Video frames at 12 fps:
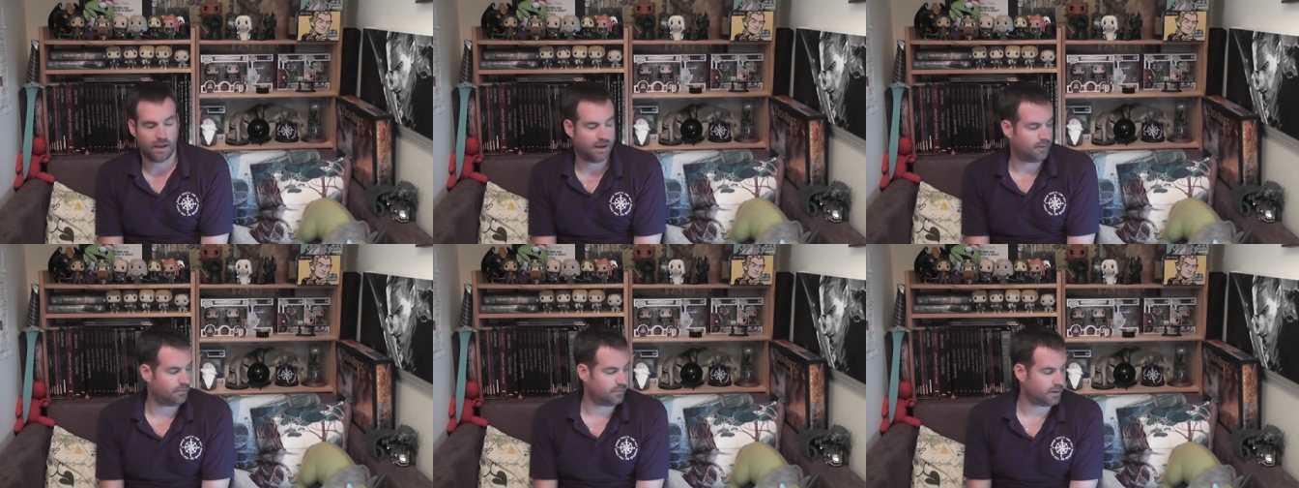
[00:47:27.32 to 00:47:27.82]

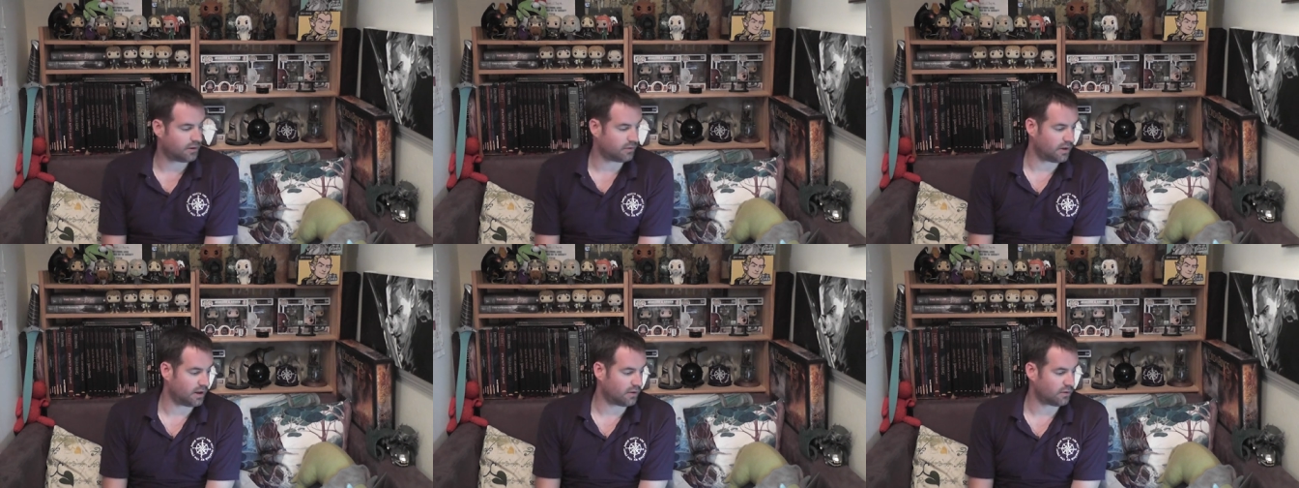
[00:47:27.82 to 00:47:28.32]
um,
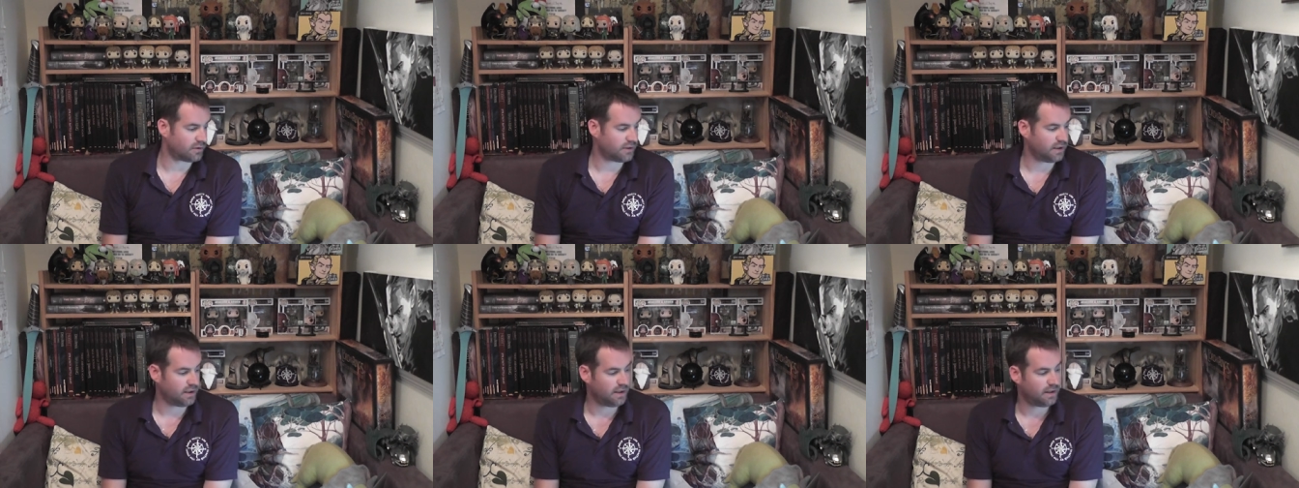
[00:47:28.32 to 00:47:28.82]
across, across
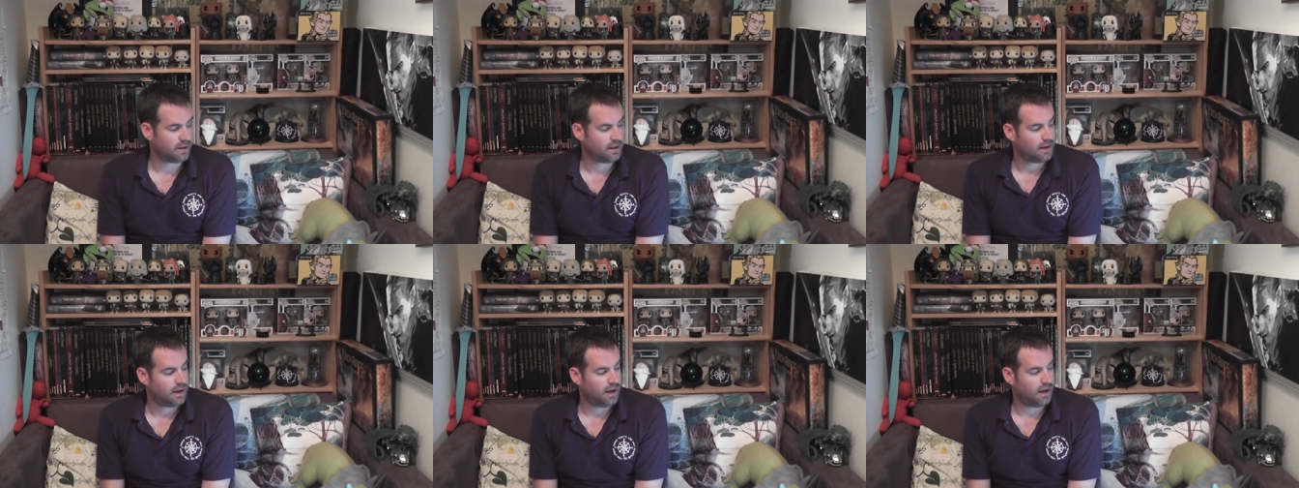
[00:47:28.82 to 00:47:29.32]
the year.
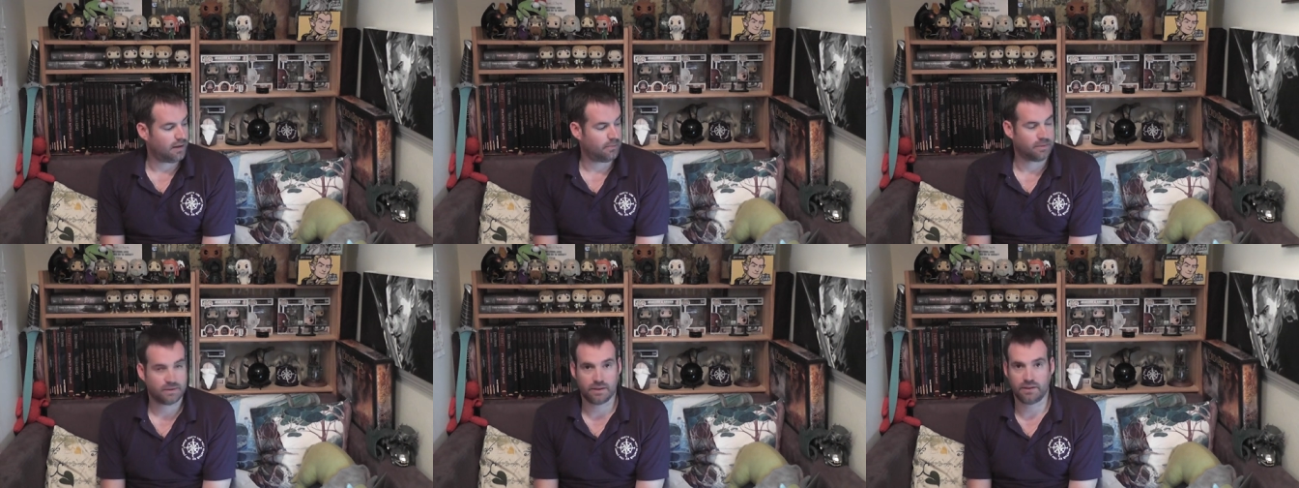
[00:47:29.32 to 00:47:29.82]

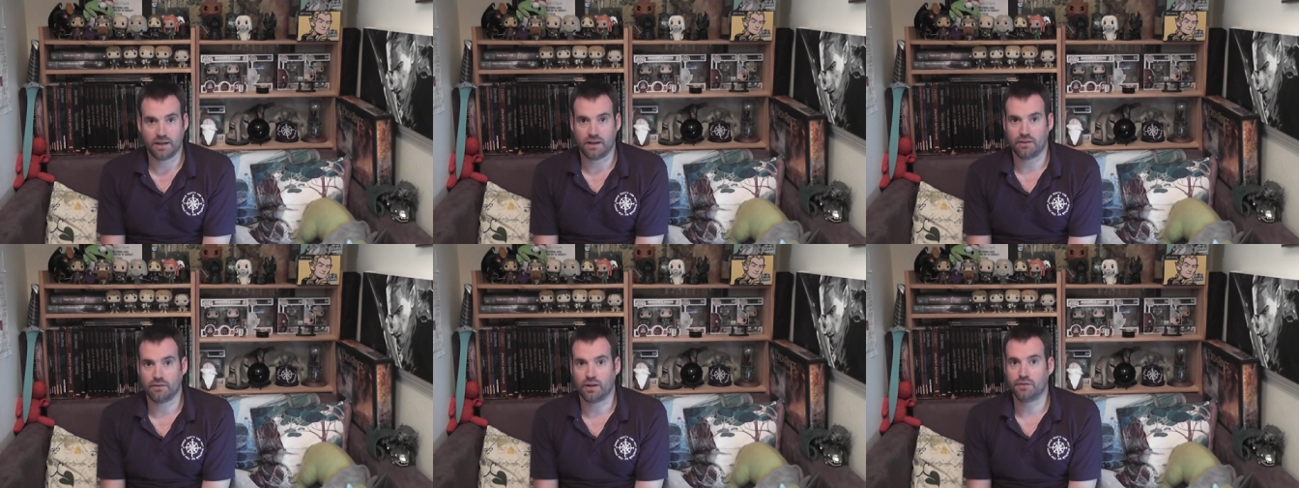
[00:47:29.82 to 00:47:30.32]
Um, so yeah,
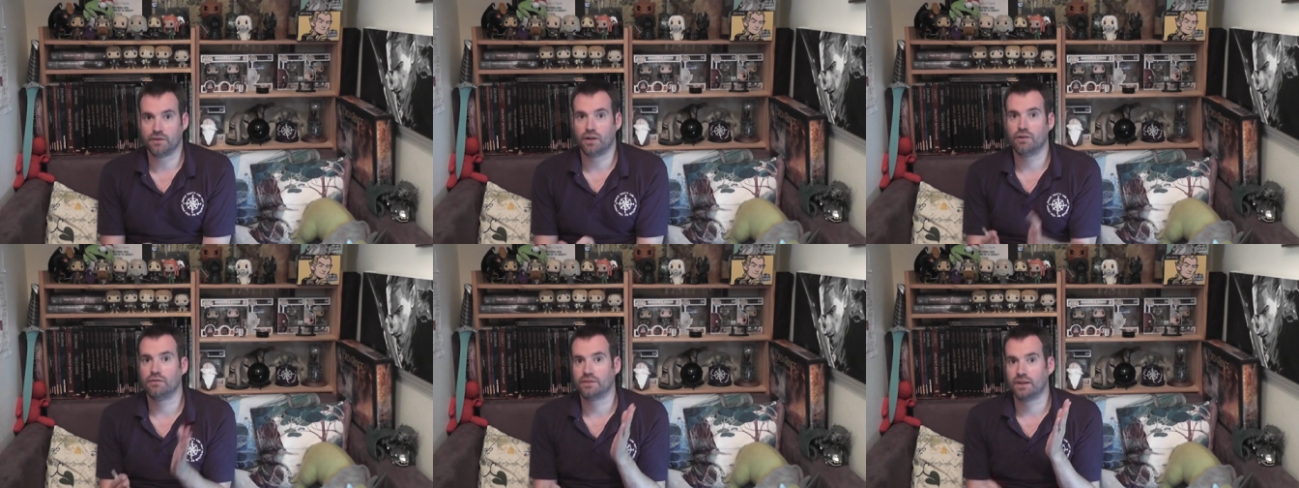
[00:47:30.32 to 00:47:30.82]
I, I've
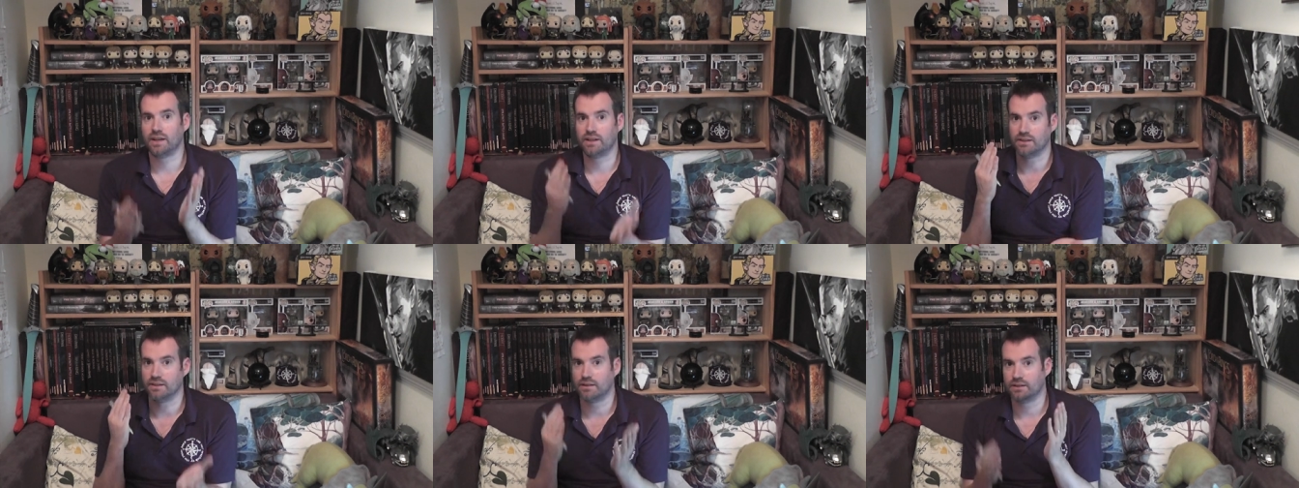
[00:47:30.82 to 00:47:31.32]

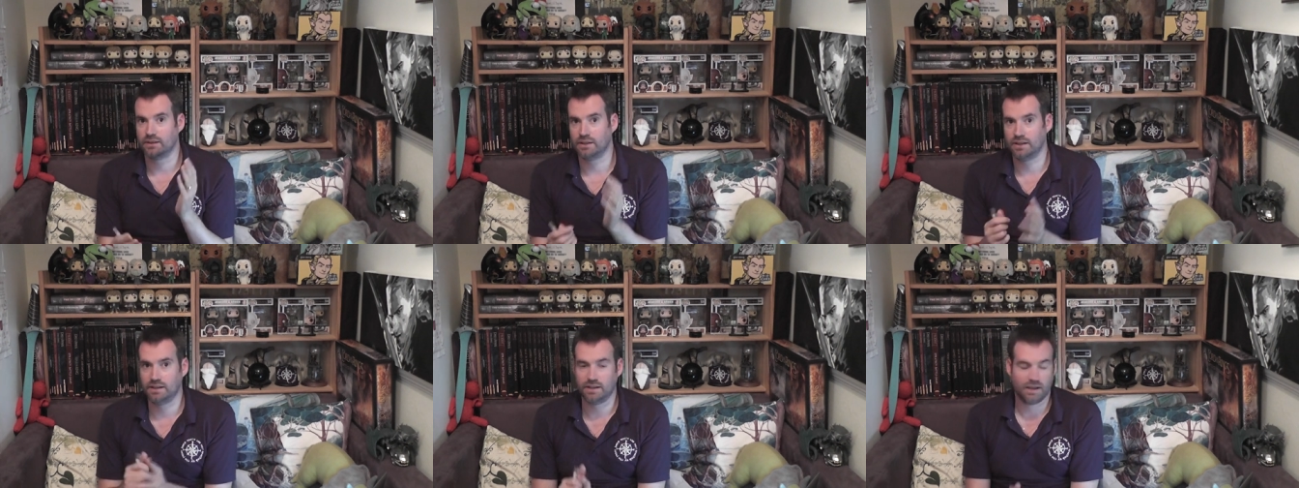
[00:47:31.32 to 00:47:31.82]
overtaken
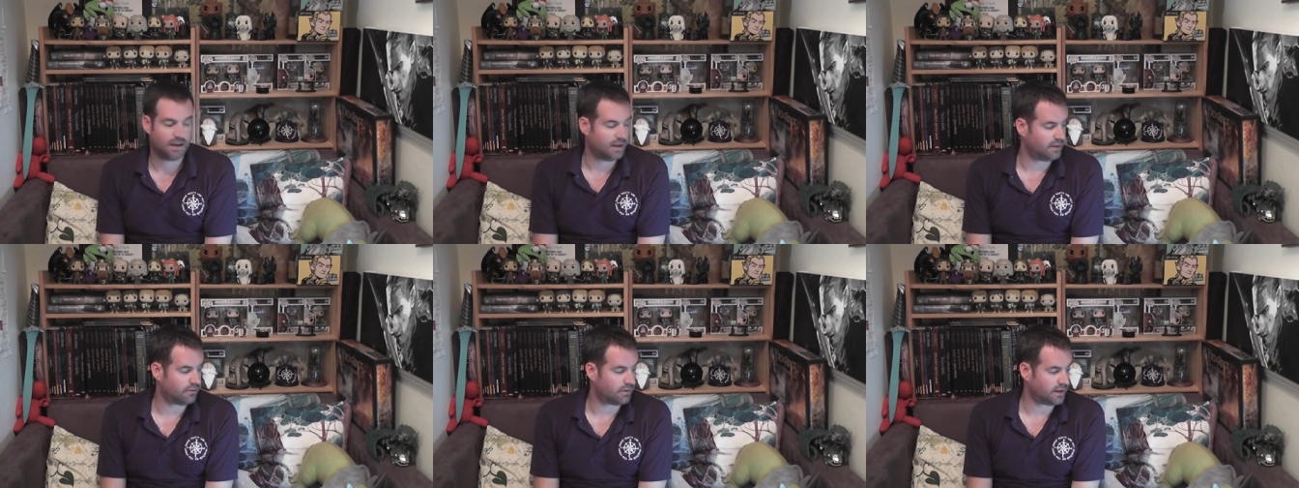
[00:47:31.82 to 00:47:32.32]
the uh,
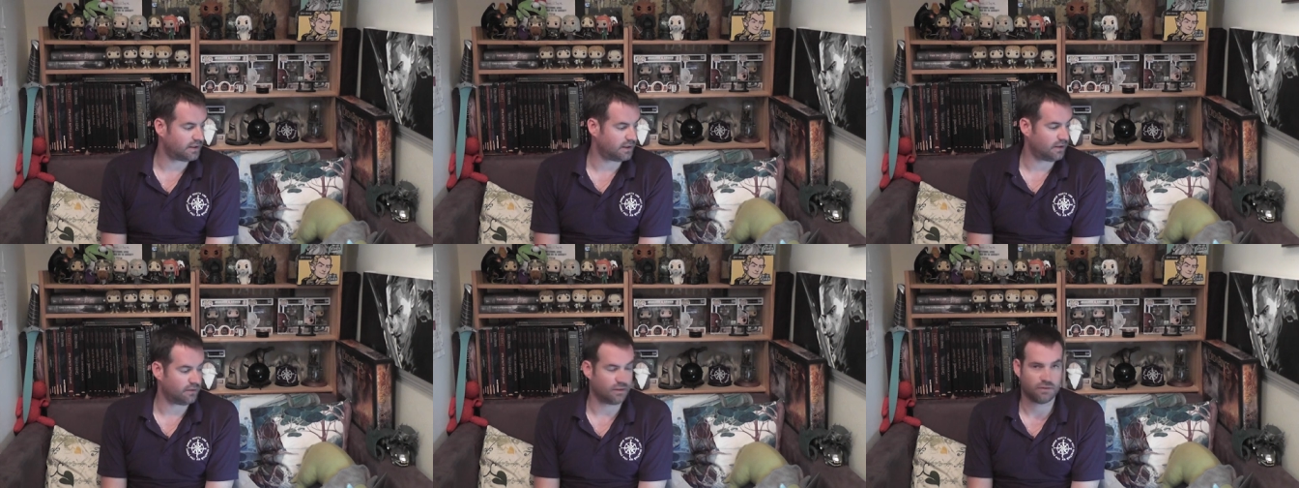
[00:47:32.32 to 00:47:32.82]
the
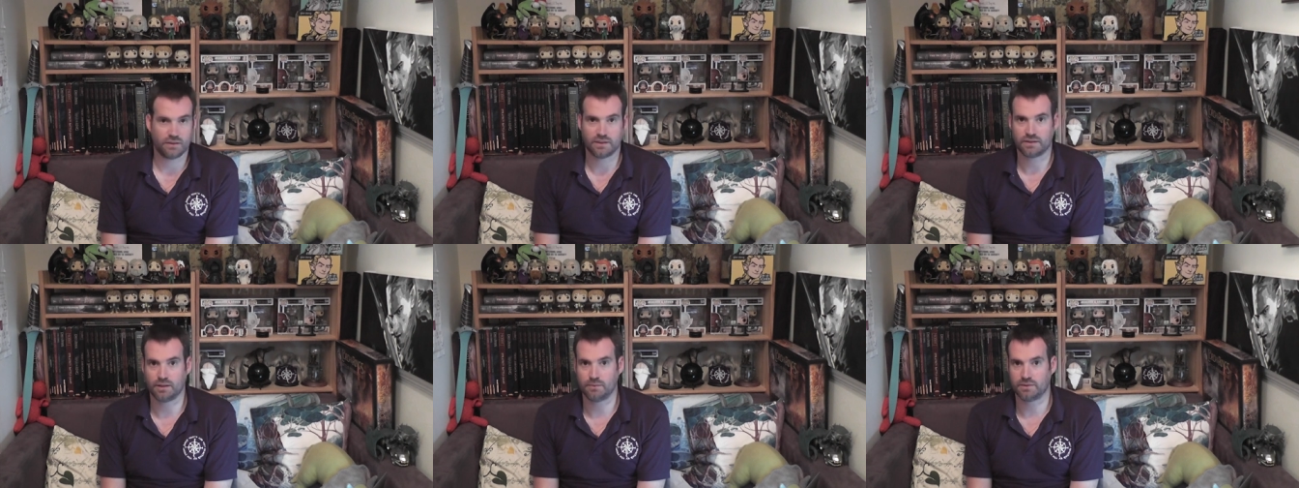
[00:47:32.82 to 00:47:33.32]
ratio for the
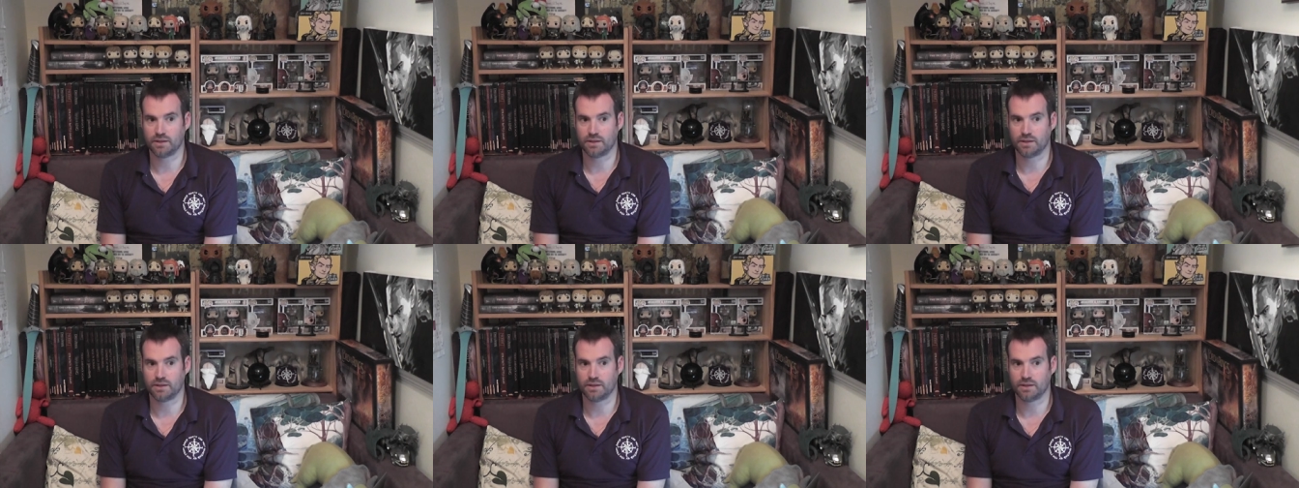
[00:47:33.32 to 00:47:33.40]
first time.